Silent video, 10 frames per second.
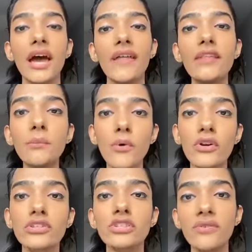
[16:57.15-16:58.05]
and the
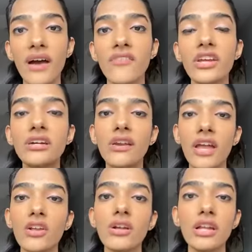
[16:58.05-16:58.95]
importance of having a
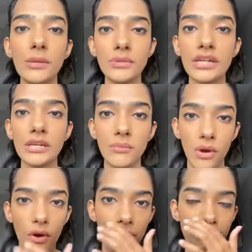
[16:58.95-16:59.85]
regularly updated
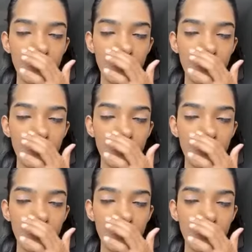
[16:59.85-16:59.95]
blog.